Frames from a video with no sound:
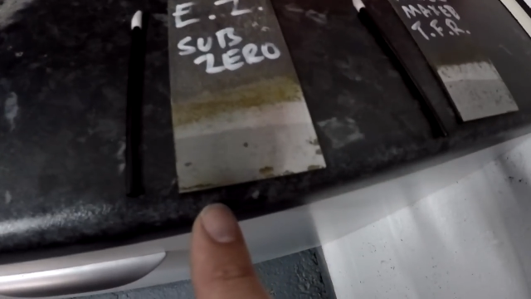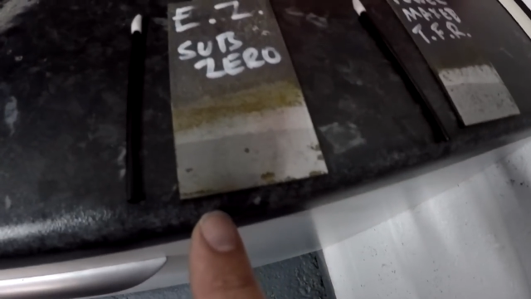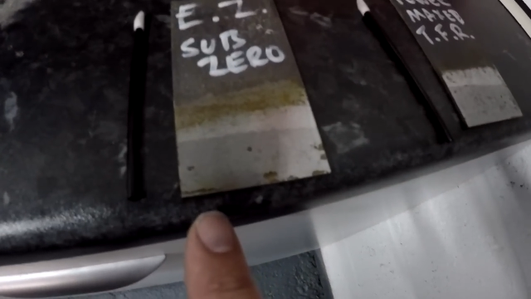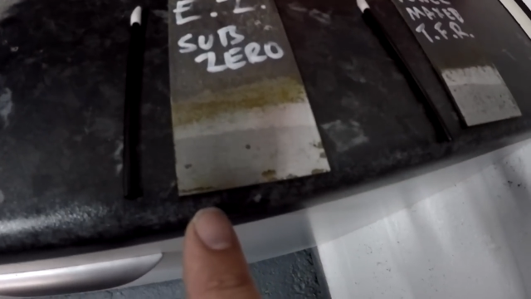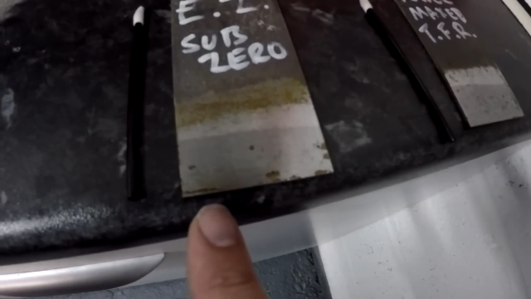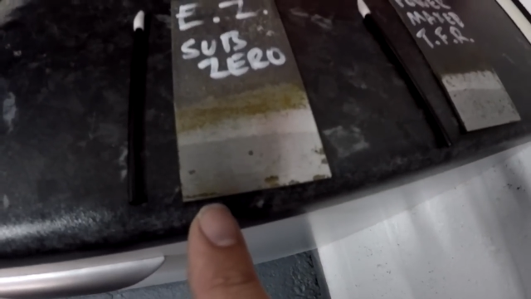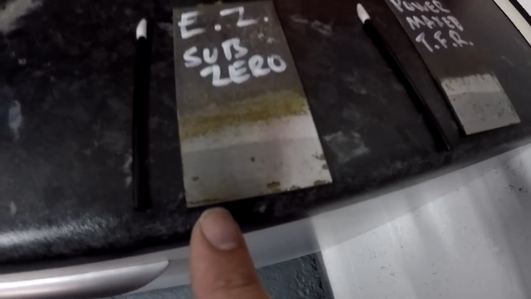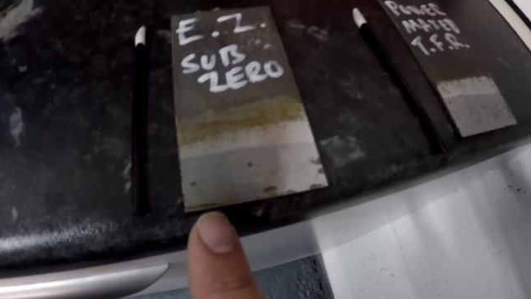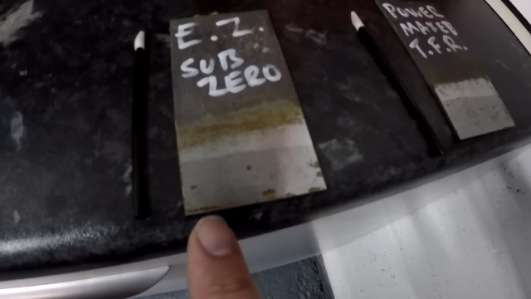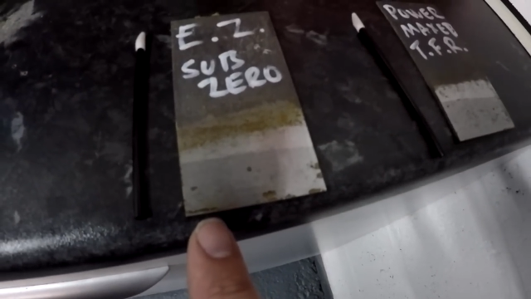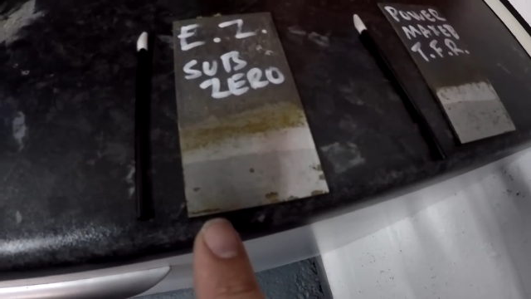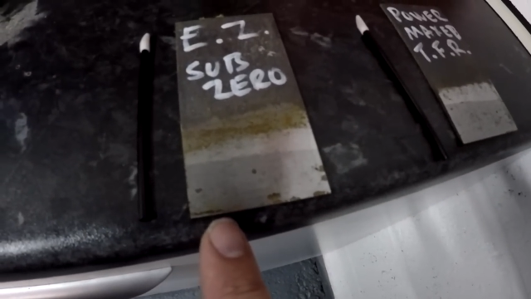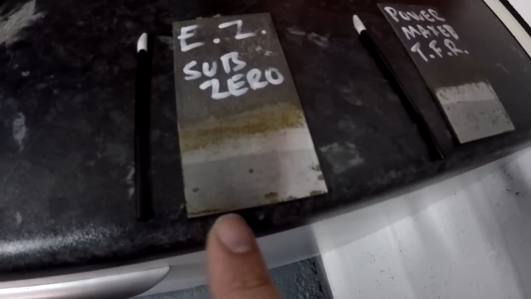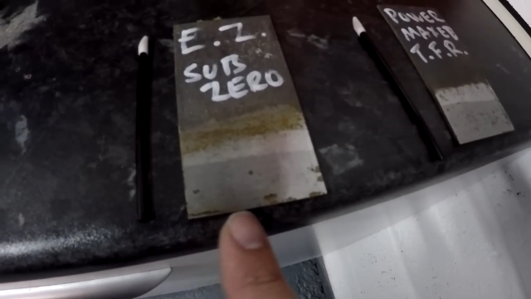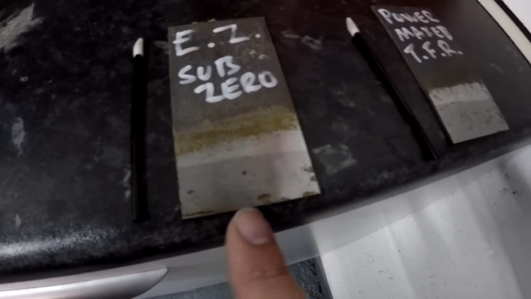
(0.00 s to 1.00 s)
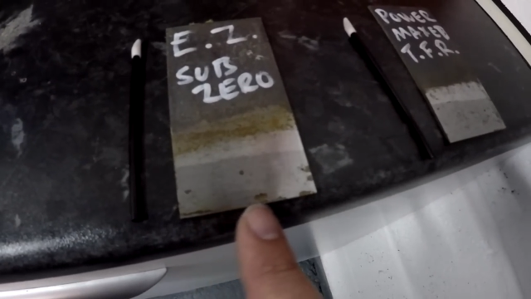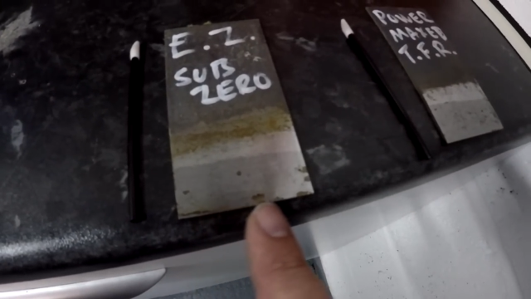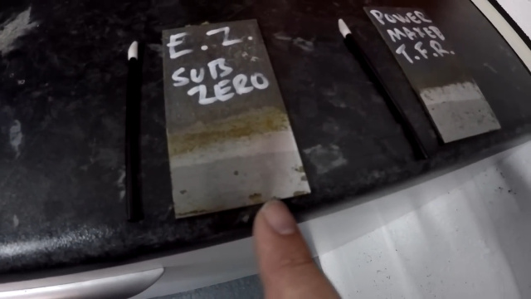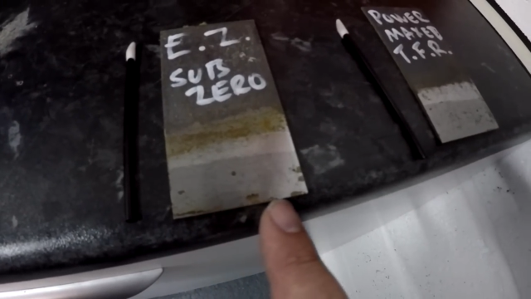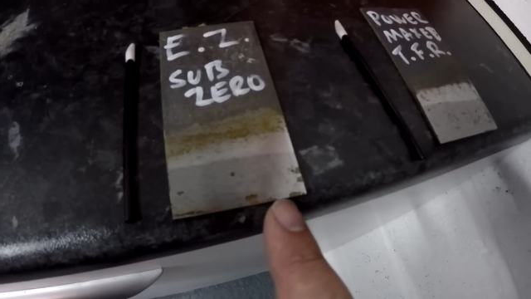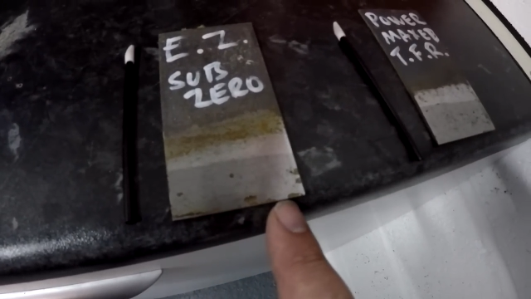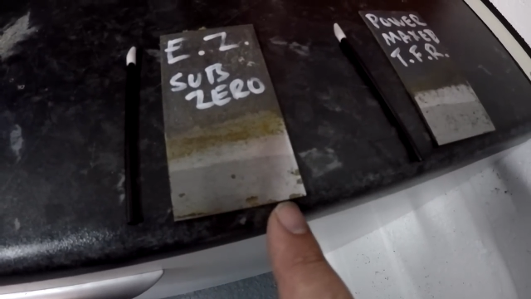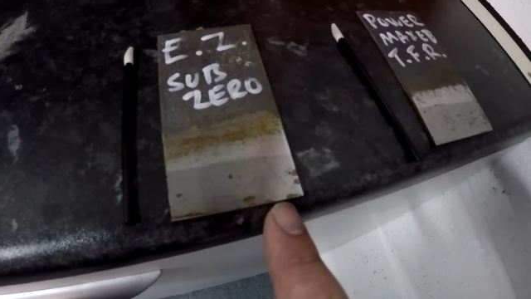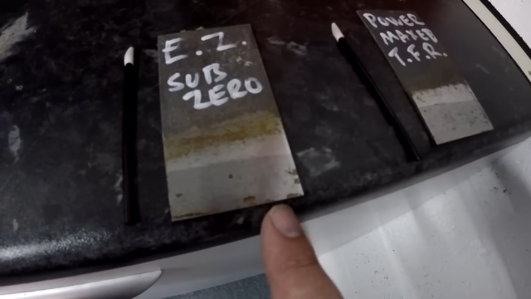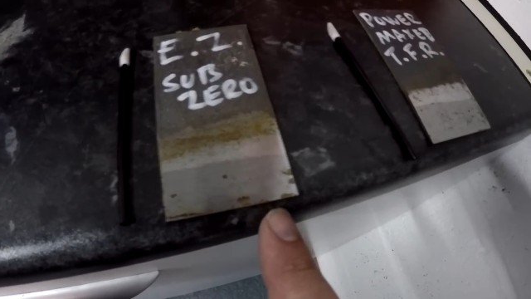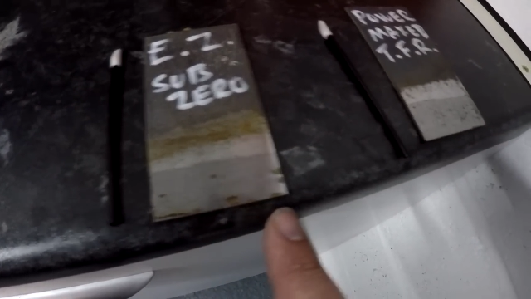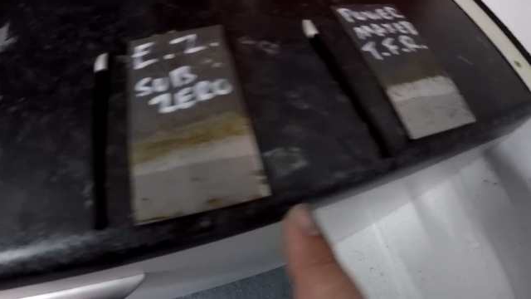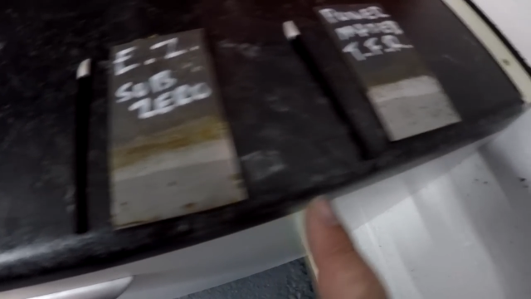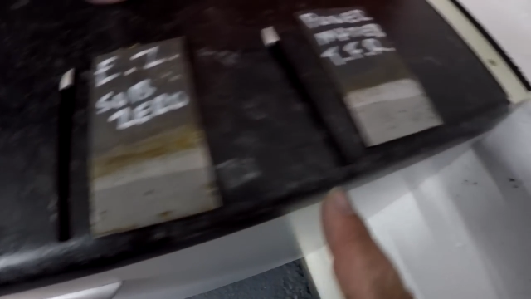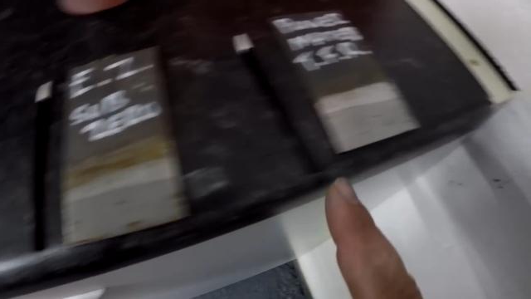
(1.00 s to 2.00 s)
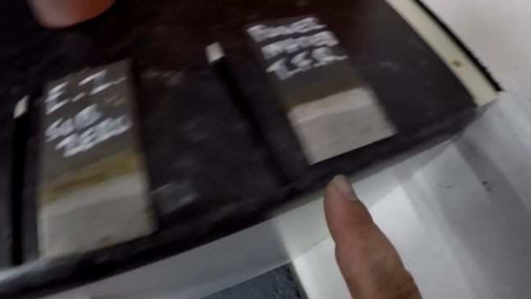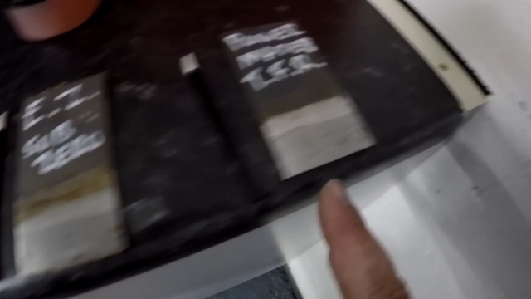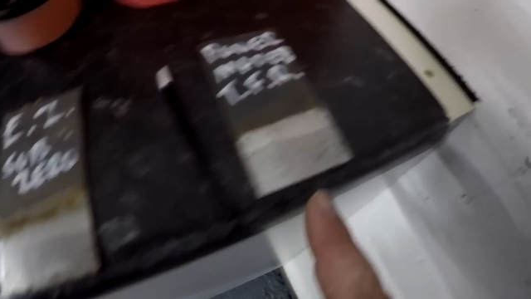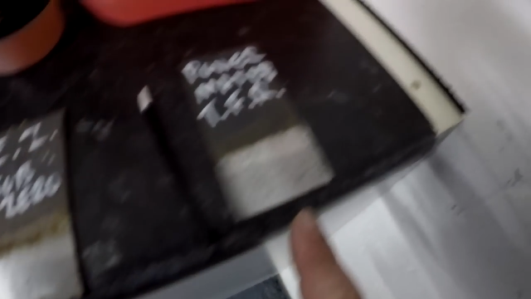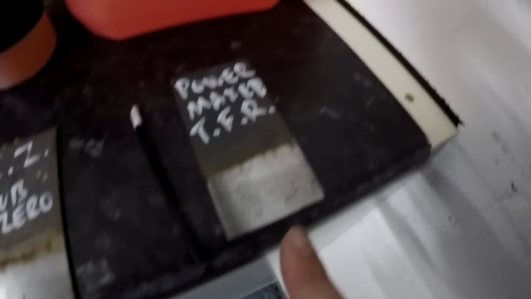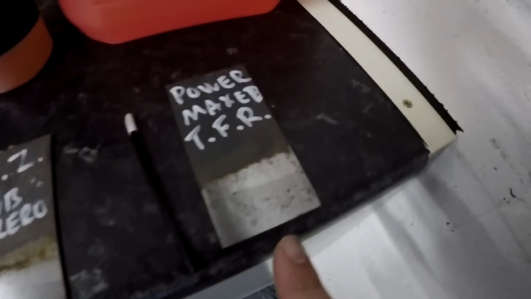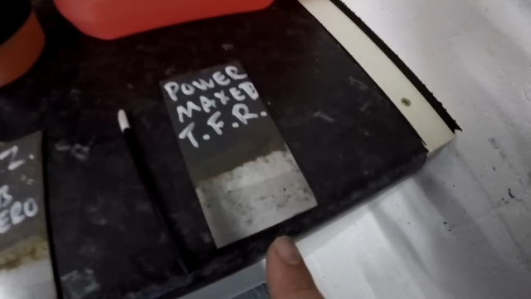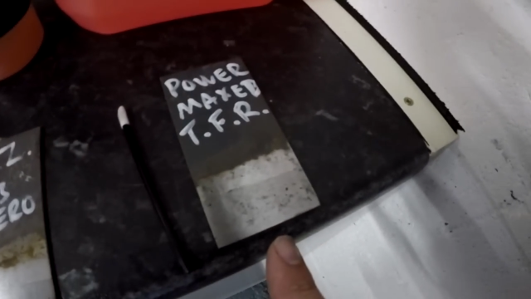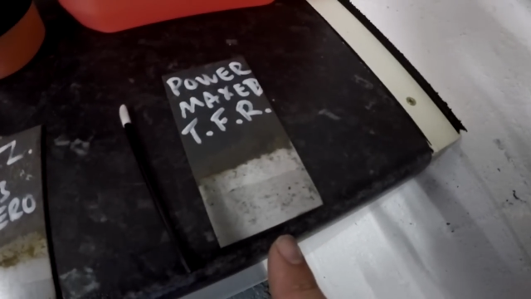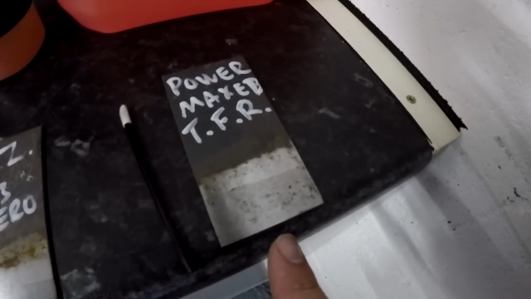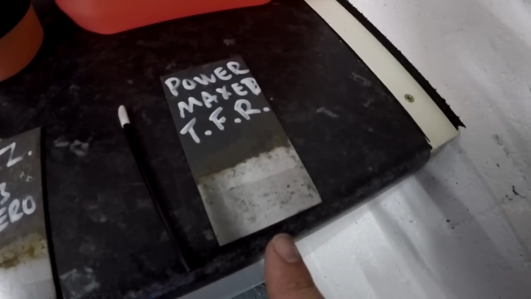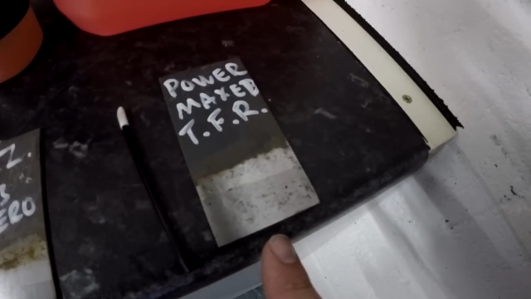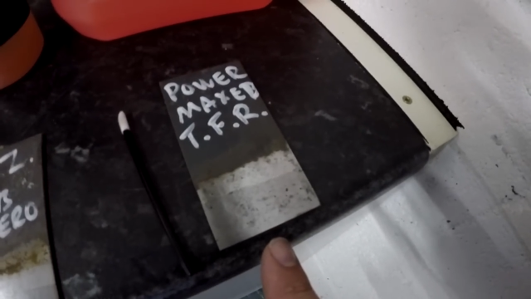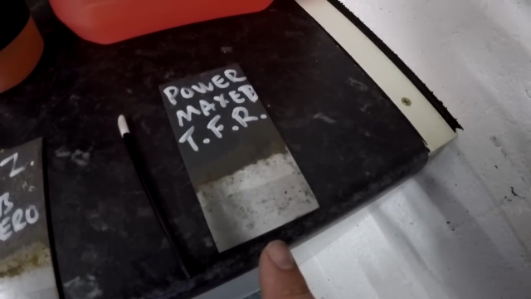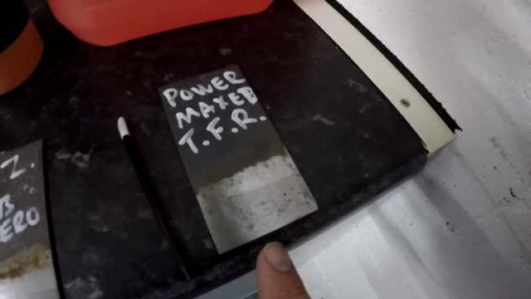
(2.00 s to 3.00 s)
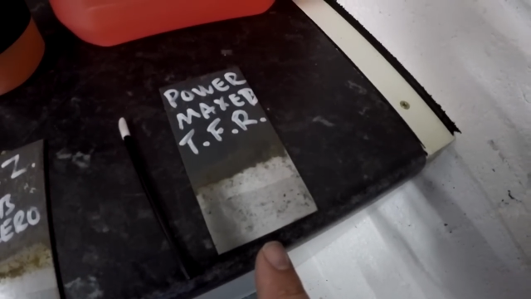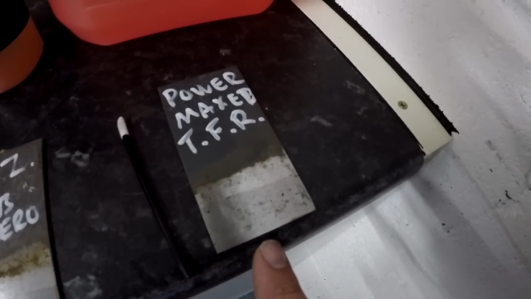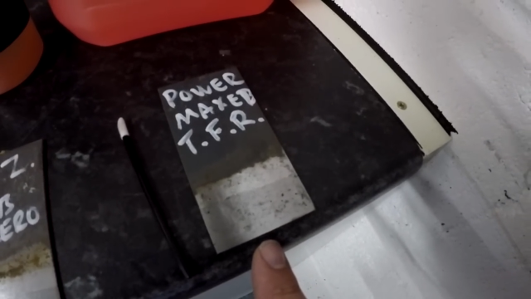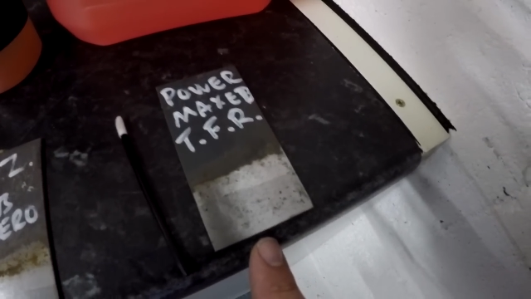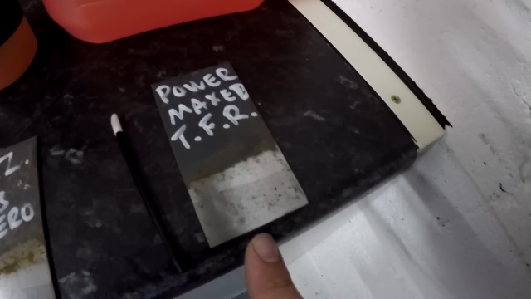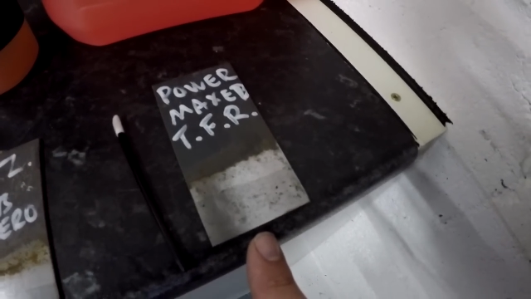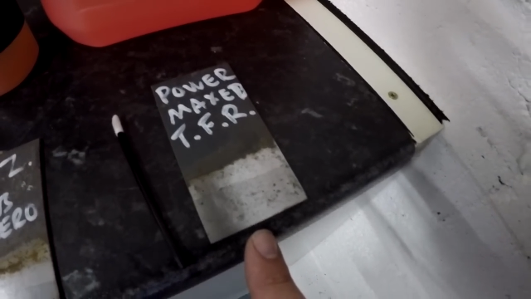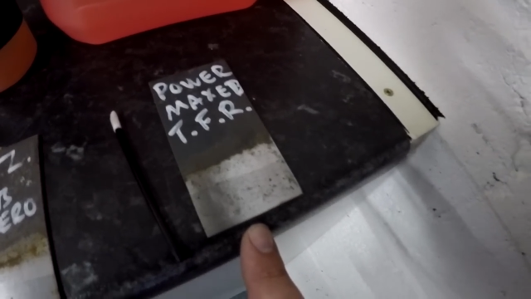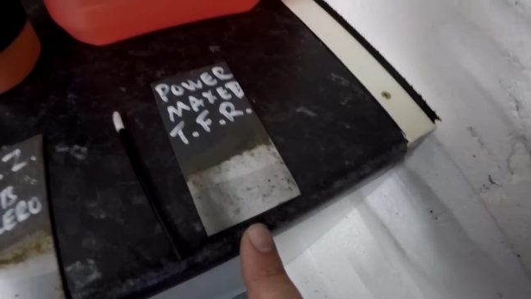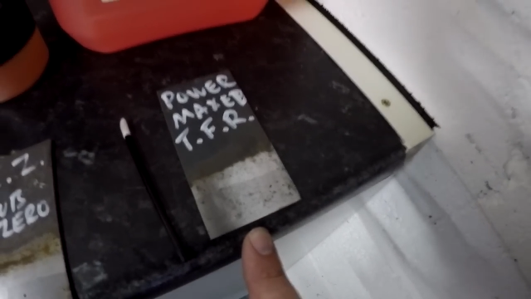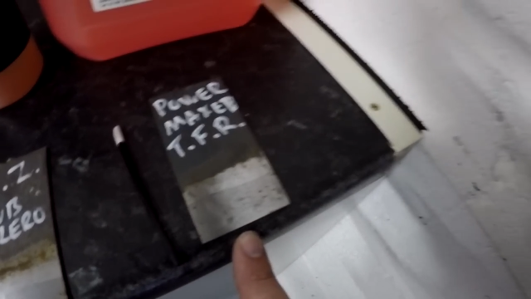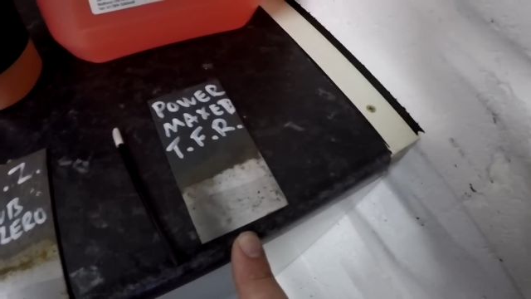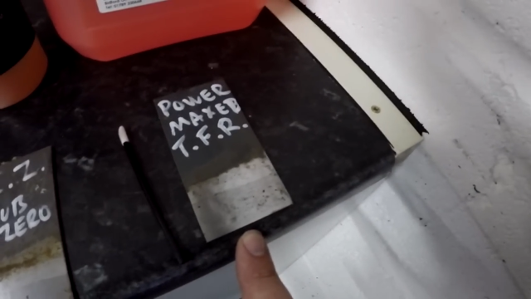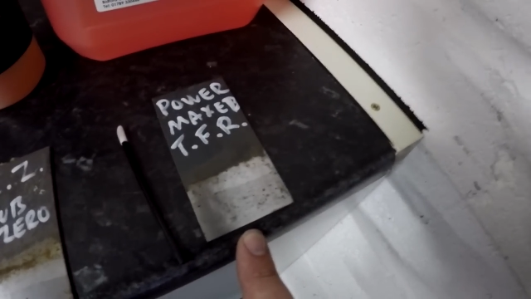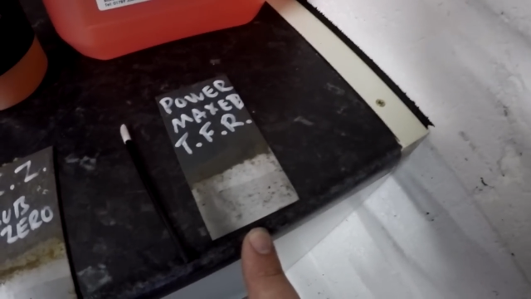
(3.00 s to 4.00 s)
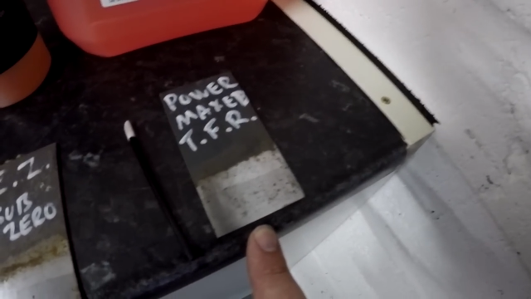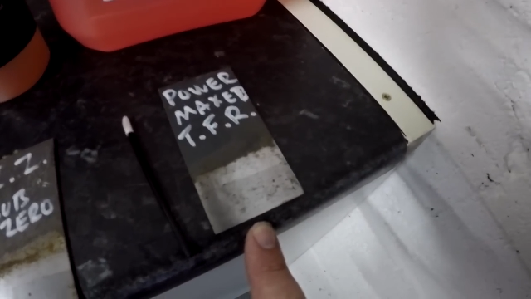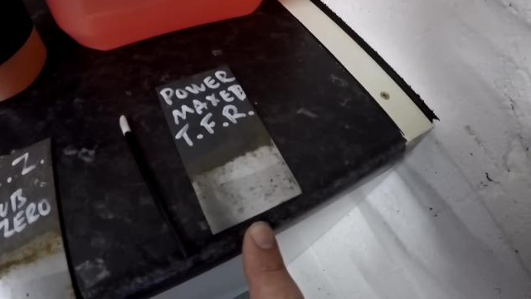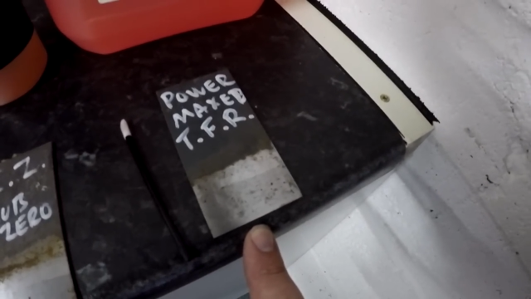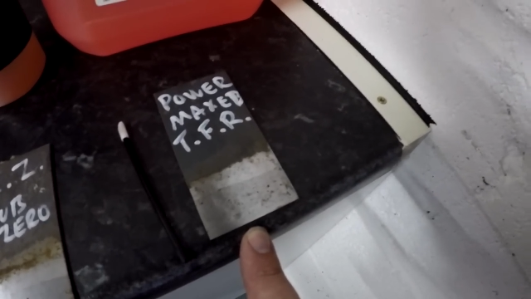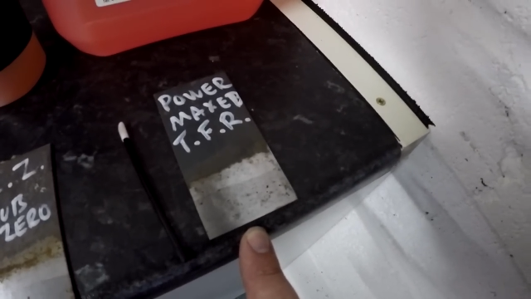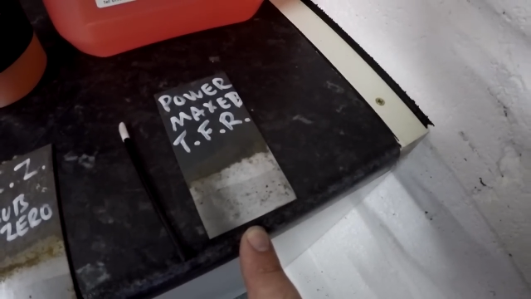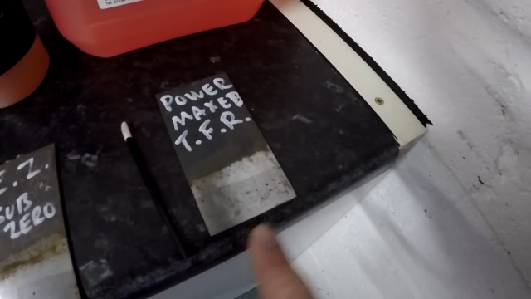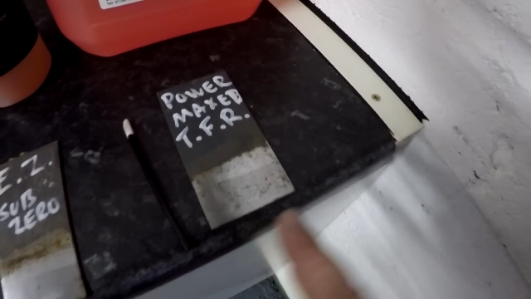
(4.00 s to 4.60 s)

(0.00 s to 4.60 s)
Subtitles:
[unreadable: no face in view]